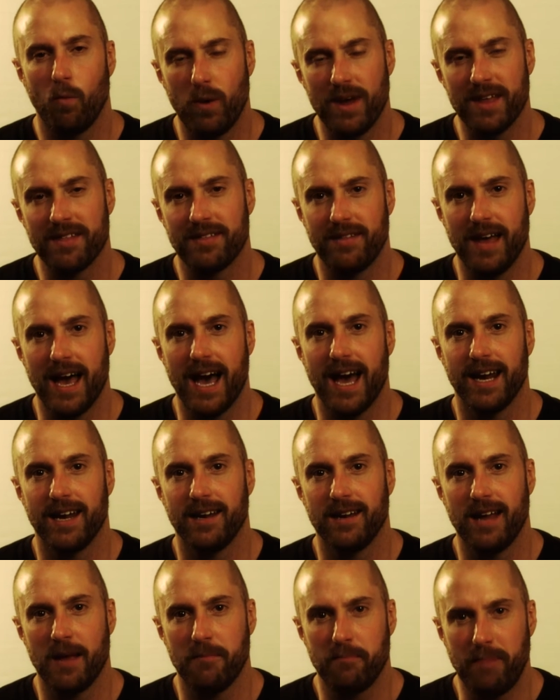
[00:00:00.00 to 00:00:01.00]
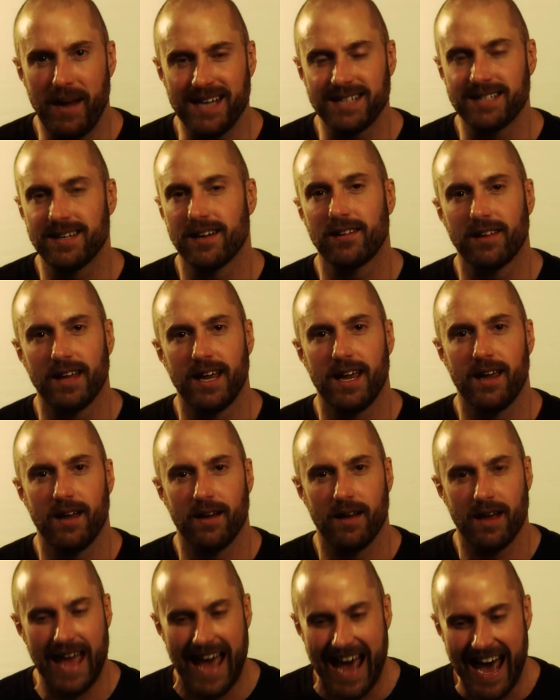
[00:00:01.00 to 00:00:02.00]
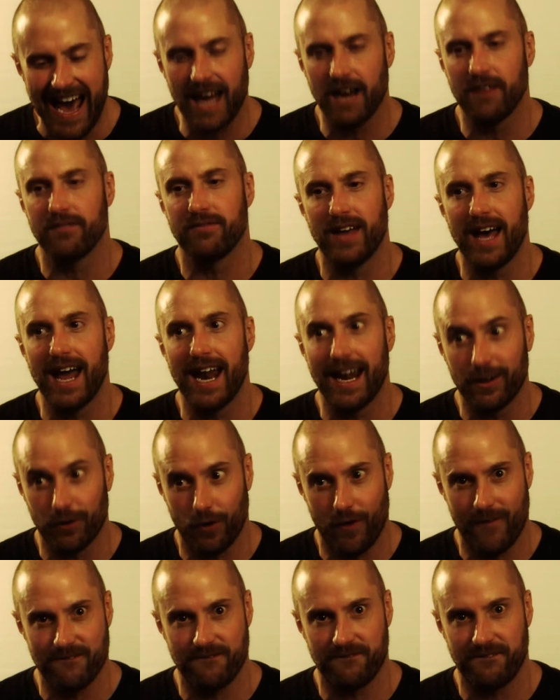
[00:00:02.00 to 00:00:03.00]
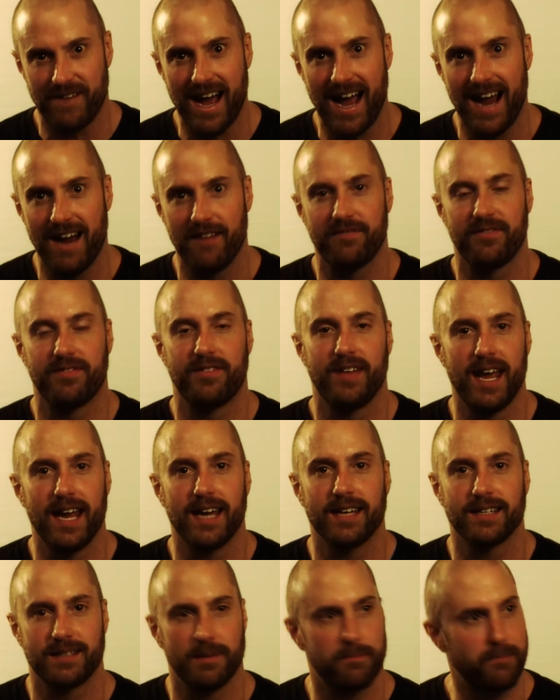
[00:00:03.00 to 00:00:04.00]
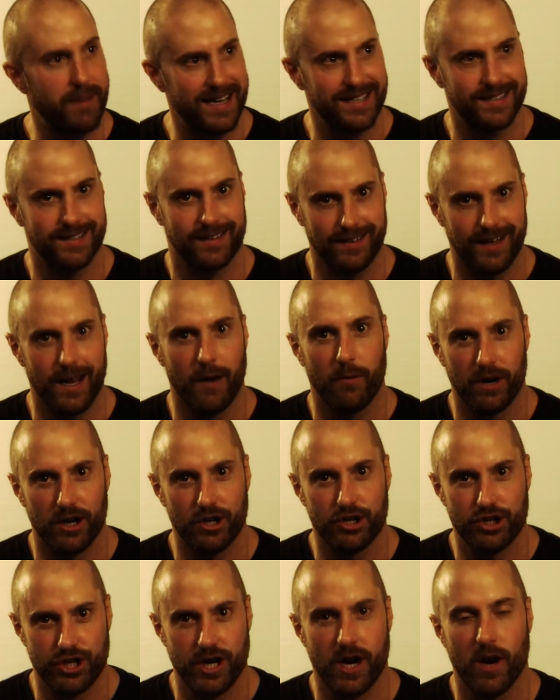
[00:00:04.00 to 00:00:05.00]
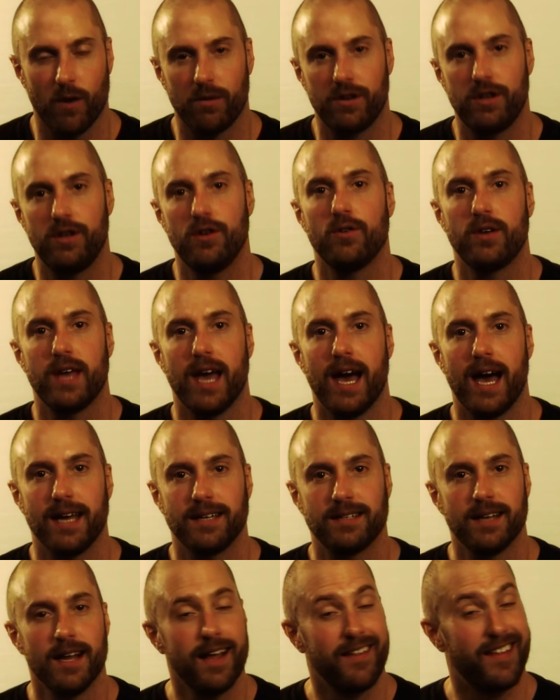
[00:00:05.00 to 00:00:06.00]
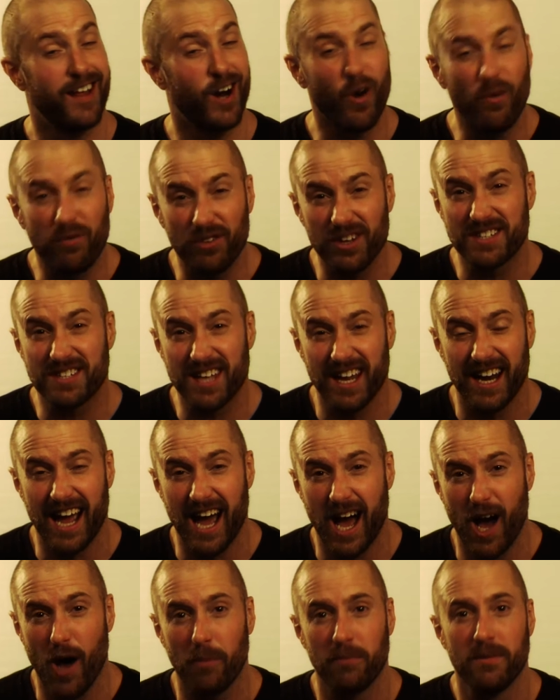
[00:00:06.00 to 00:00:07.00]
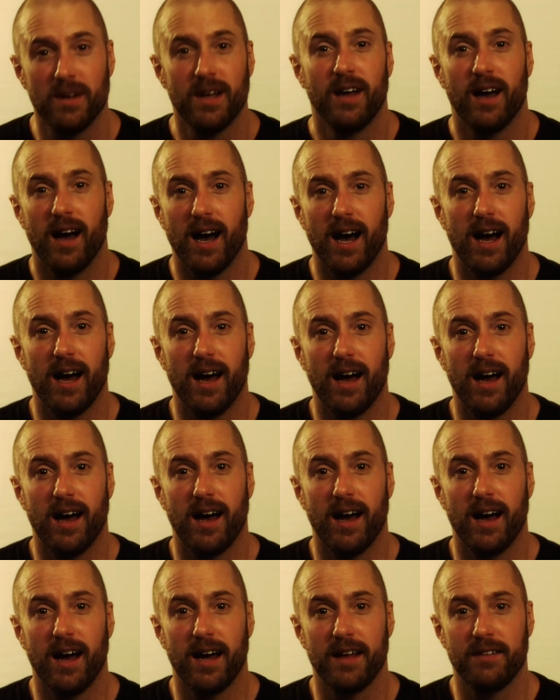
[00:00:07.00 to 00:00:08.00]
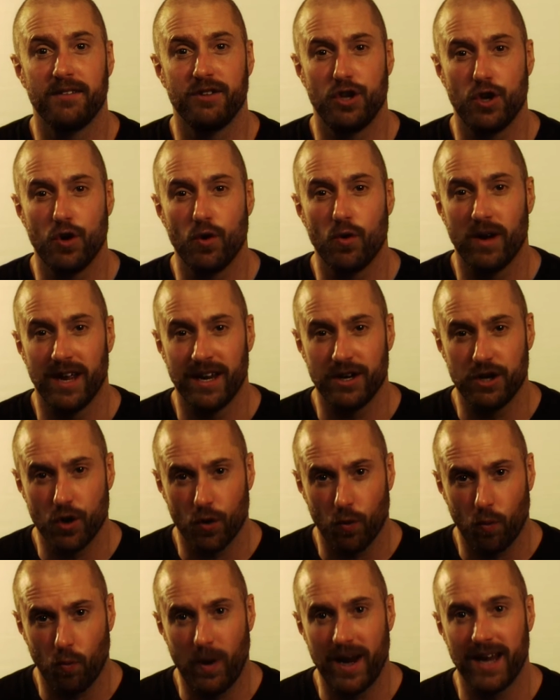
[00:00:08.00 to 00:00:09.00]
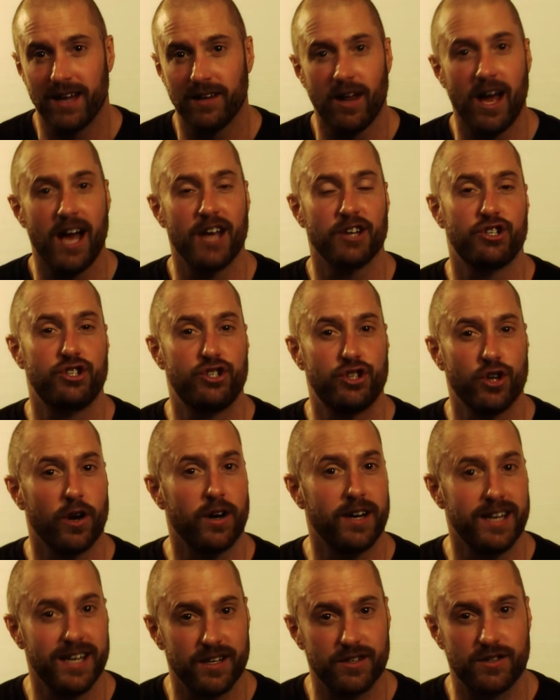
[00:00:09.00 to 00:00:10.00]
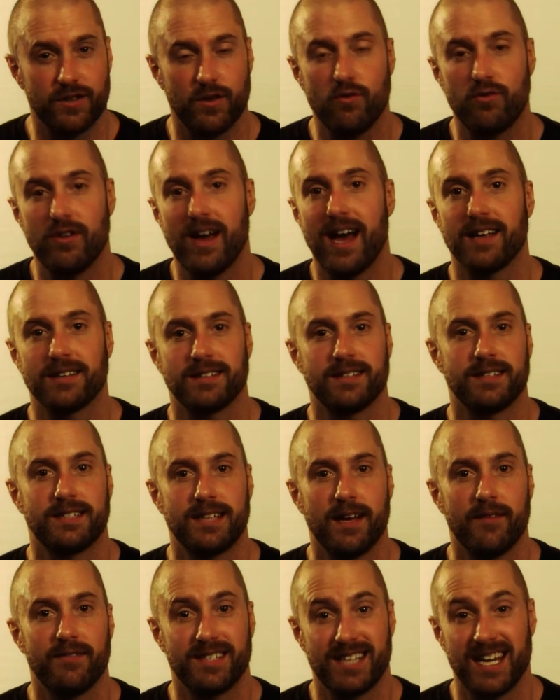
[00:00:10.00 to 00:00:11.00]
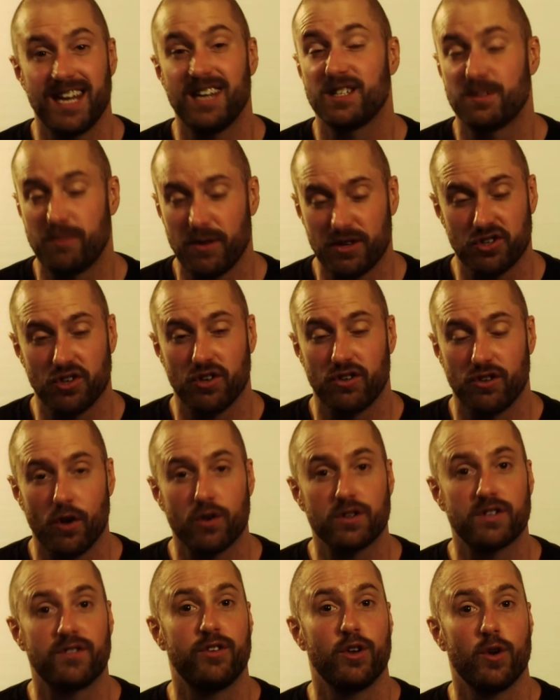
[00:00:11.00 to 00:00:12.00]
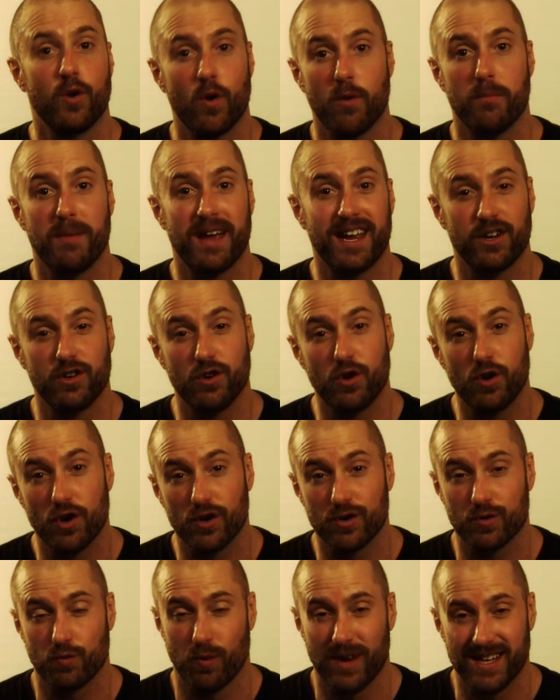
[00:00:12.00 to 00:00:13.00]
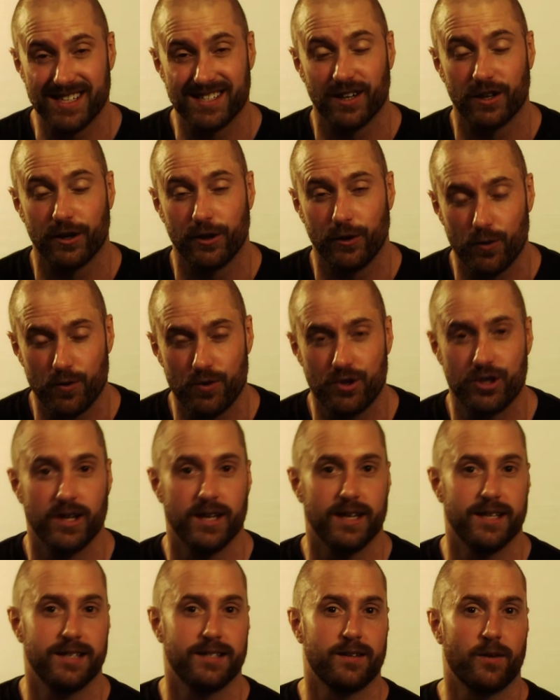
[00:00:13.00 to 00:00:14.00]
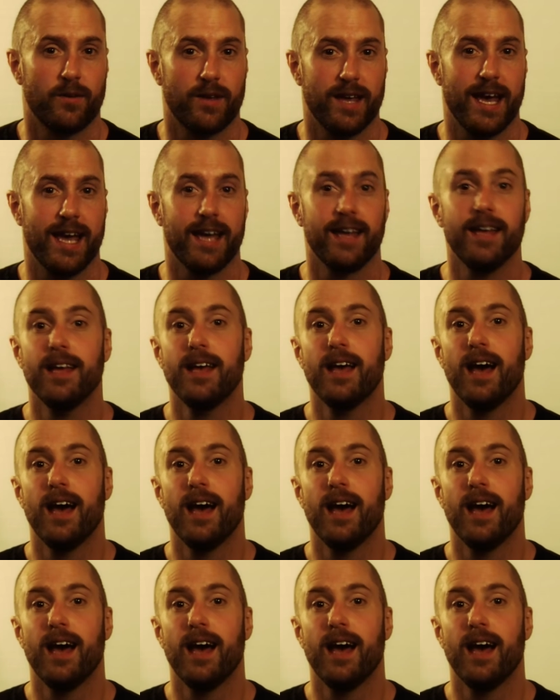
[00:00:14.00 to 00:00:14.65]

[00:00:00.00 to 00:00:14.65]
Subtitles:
with that, and basically, out of that, I learned 5 things that basically I want to share with you guys. That hopefully it's going to help you in your weight loss journey in 2017, especially those of you who are making New Year's resolutions, okay?